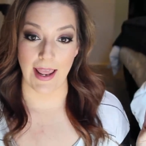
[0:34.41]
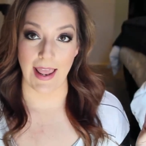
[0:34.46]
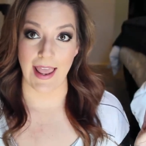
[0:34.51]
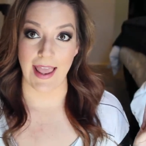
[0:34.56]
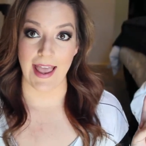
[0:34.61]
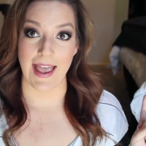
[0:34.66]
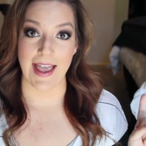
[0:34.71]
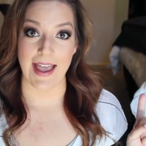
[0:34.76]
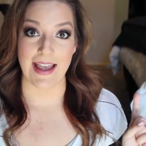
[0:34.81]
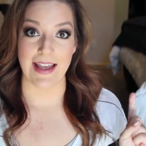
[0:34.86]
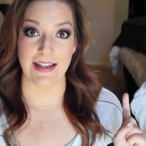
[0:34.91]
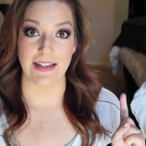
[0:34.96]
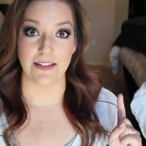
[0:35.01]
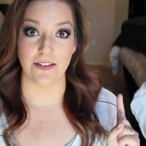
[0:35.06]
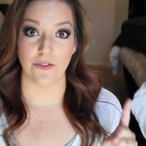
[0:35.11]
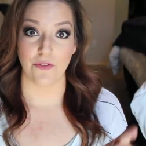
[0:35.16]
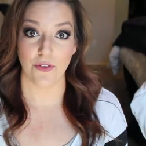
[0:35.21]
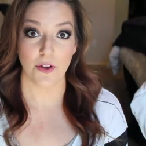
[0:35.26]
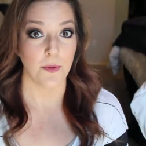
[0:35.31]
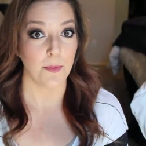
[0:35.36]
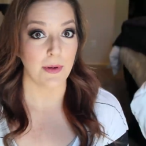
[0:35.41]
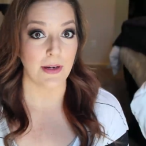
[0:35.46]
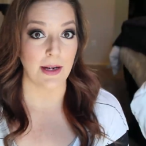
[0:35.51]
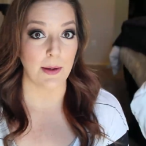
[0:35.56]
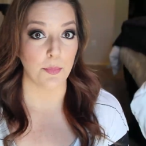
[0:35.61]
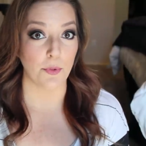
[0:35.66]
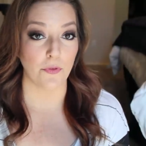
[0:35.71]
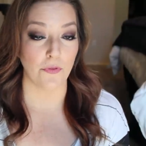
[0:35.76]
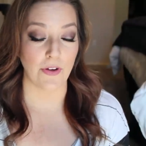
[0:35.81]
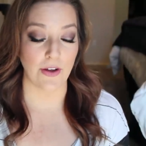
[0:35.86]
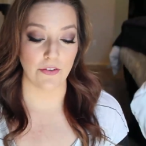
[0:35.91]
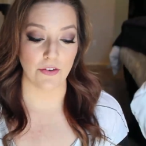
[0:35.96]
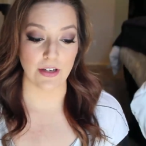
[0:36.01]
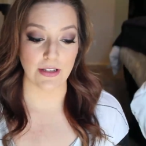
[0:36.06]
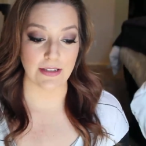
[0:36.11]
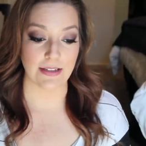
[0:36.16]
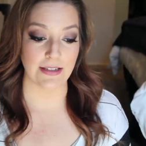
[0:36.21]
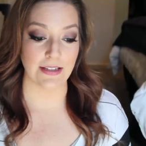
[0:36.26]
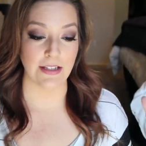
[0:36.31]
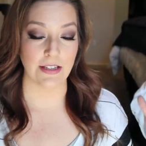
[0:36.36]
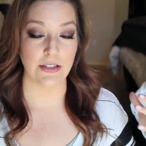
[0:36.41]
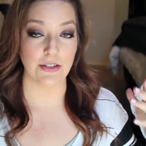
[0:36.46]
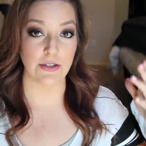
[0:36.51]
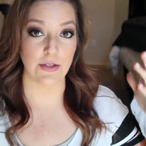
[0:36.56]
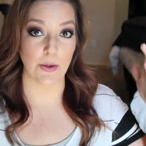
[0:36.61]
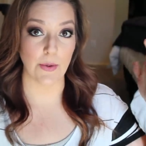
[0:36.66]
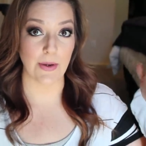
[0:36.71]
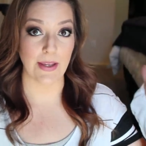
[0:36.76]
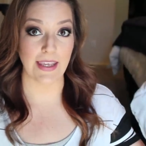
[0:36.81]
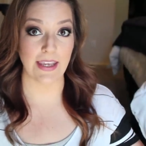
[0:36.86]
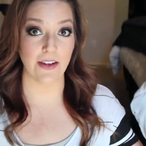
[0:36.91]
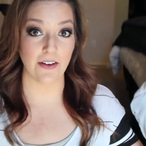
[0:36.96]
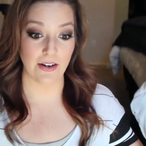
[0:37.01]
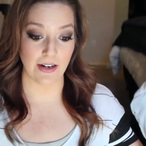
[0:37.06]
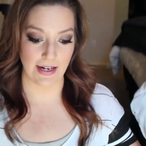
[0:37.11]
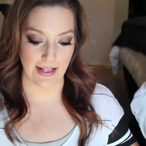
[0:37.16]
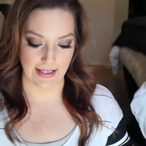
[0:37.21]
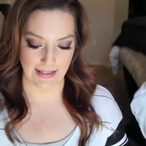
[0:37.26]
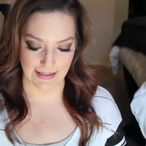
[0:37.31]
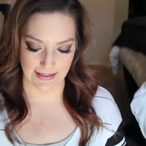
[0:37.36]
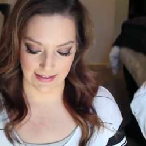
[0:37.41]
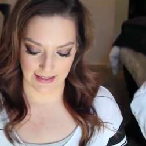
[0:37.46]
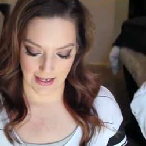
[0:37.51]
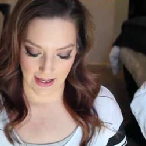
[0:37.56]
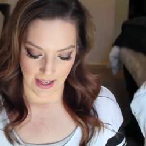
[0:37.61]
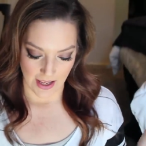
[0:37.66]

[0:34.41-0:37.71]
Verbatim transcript: and film an April favorites. So here it is.